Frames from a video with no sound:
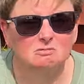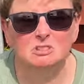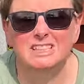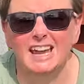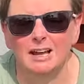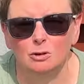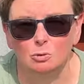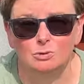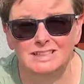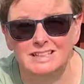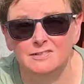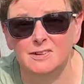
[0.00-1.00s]
yellow,
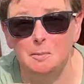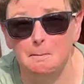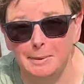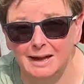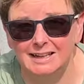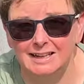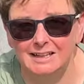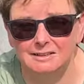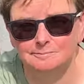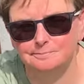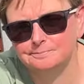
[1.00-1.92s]
even pink.